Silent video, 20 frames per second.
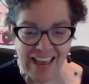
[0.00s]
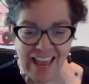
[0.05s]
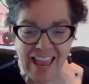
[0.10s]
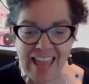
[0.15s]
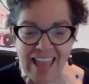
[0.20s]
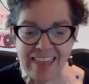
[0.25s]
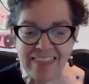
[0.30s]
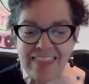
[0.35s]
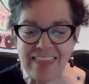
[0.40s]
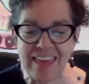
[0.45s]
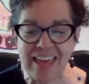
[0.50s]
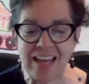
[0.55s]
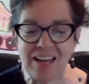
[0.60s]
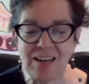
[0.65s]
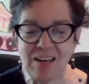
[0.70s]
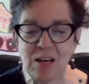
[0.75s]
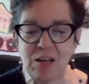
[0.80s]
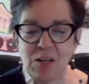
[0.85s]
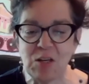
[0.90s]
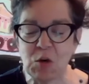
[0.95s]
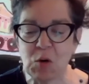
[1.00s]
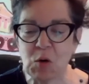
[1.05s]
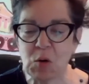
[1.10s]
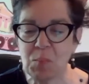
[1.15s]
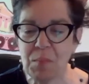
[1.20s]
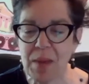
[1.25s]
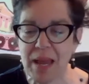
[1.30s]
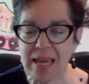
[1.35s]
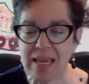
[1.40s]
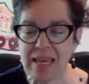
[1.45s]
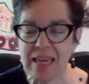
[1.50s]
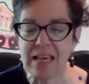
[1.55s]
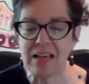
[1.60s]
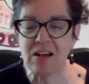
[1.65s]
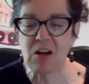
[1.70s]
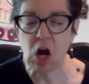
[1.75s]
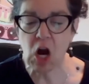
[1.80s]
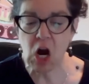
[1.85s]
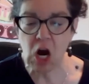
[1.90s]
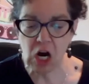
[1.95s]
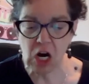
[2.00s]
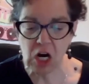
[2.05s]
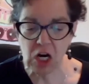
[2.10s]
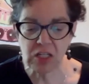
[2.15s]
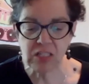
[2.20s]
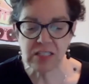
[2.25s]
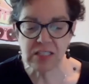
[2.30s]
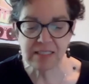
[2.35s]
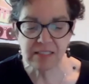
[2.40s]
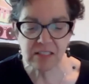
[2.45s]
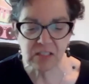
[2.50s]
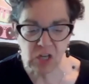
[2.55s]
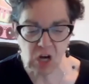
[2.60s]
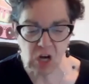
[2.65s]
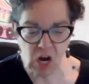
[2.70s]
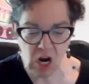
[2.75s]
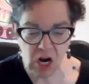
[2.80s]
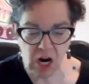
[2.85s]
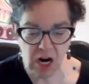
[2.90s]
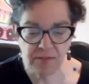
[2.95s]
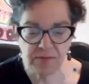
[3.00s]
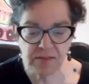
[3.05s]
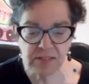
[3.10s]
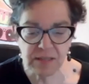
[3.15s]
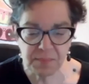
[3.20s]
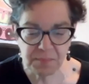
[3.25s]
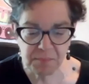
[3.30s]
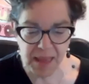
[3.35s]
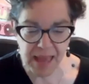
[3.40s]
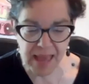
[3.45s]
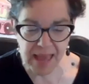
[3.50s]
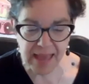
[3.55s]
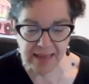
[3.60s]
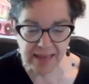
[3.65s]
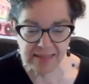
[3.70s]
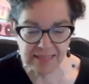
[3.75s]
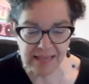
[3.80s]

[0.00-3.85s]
and then you're making cards and scarves and bags